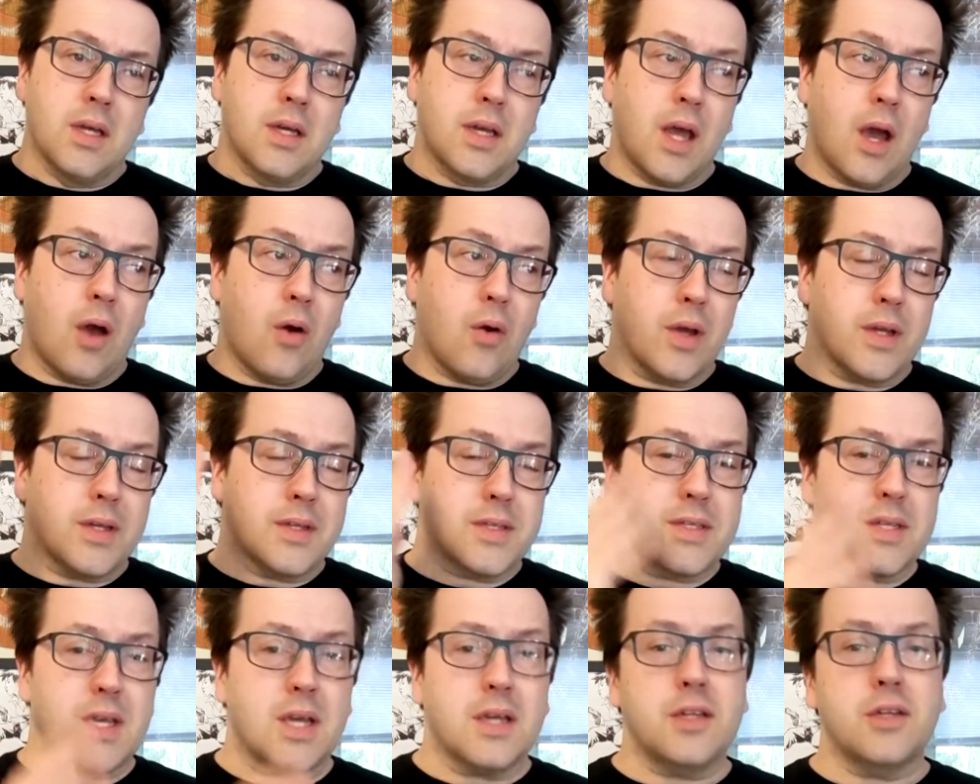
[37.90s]
Now, I
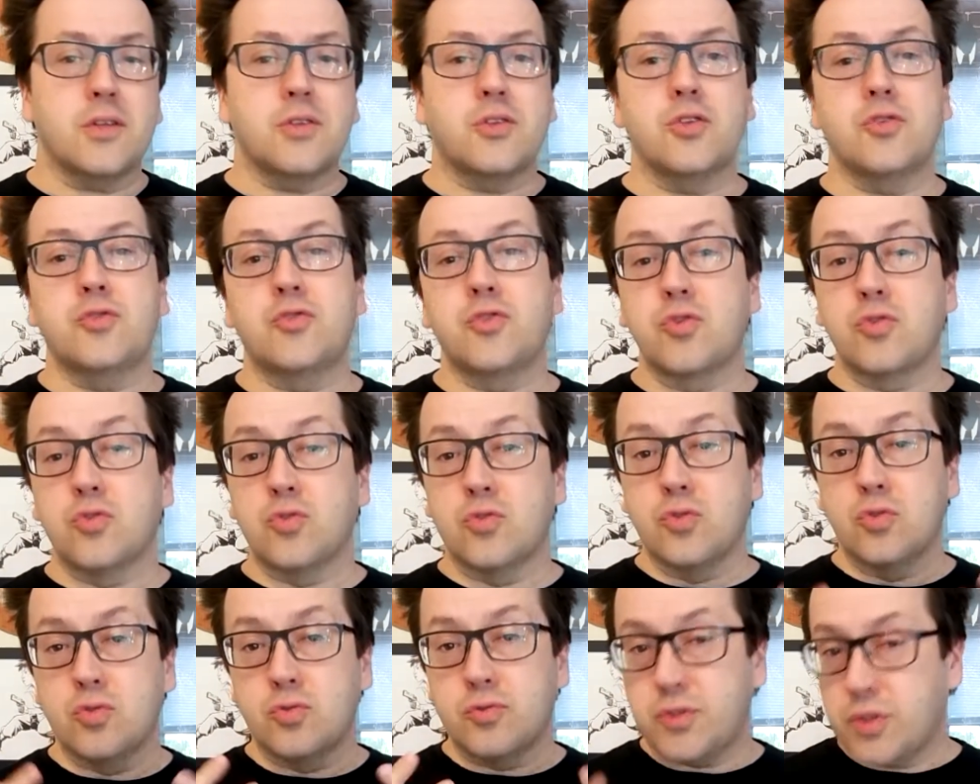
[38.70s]
decided to
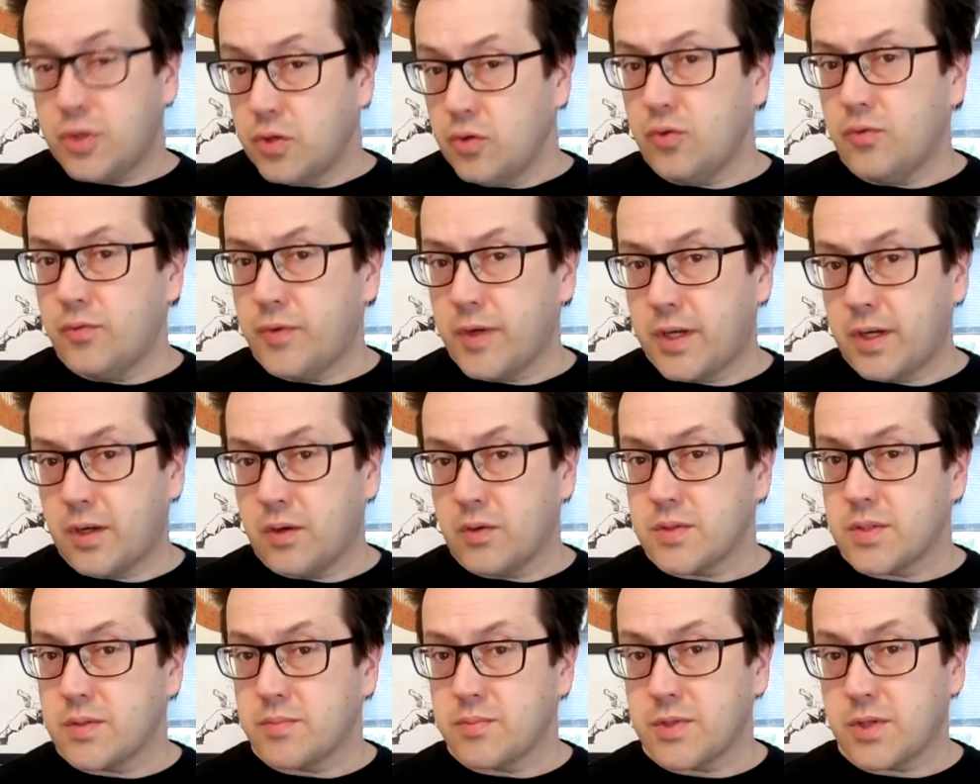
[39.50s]
do two videos.